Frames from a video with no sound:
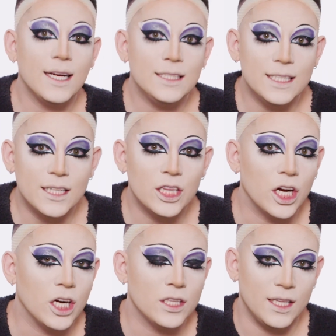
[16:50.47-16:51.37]
I did
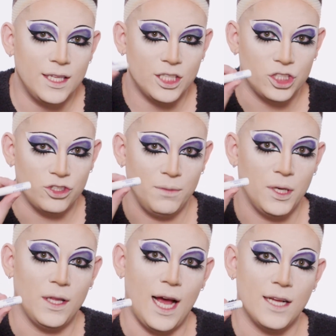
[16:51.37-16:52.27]
learn that the
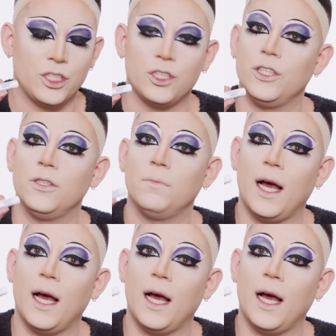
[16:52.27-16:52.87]
Extremo Lash Glue